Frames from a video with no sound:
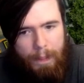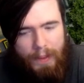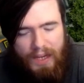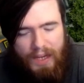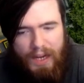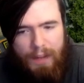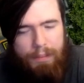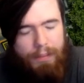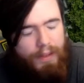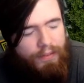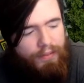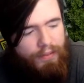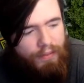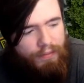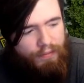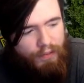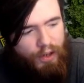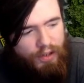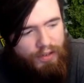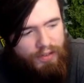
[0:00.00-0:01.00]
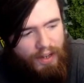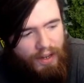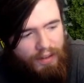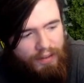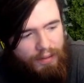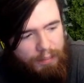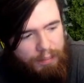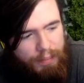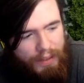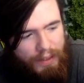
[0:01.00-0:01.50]
Can't believe the first deck
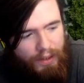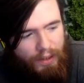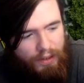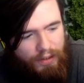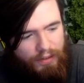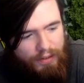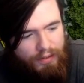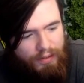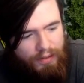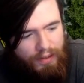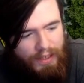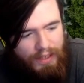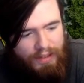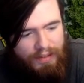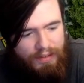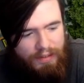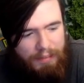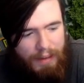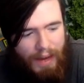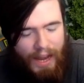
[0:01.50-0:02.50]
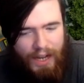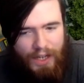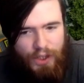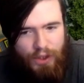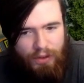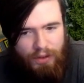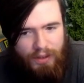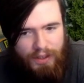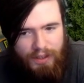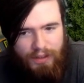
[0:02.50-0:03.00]
to beat us is
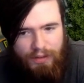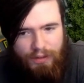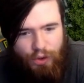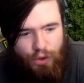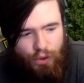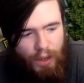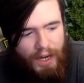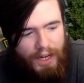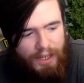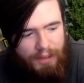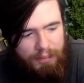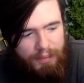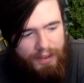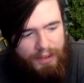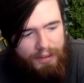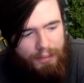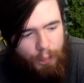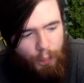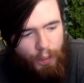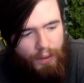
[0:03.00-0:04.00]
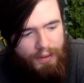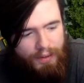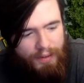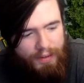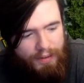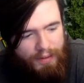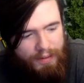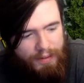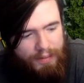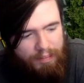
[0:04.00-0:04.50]
actually Dragon Maid. What?
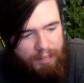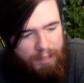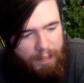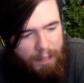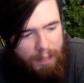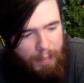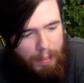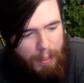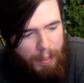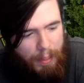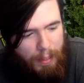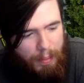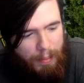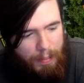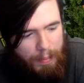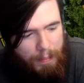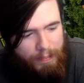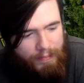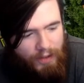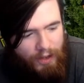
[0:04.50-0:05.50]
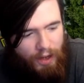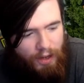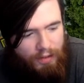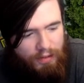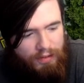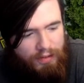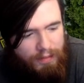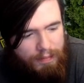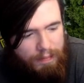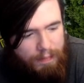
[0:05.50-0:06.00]

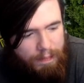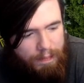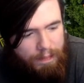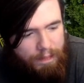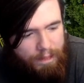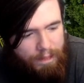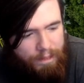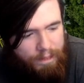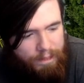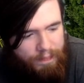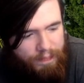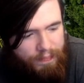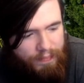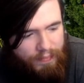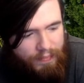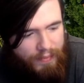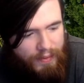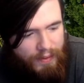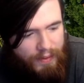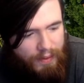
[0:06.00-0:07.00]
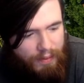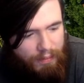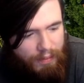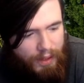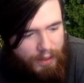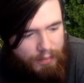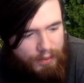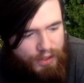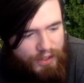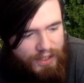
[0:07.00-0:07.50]
Nuts.
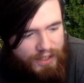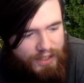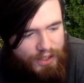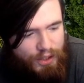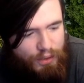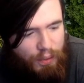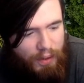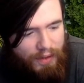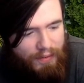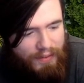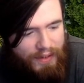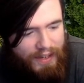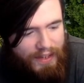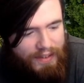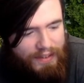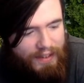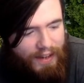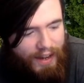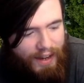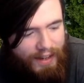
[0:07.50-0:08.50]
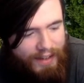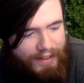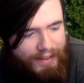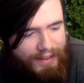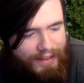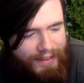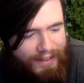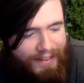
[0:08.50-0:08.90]
Playing Machine's 12k attack.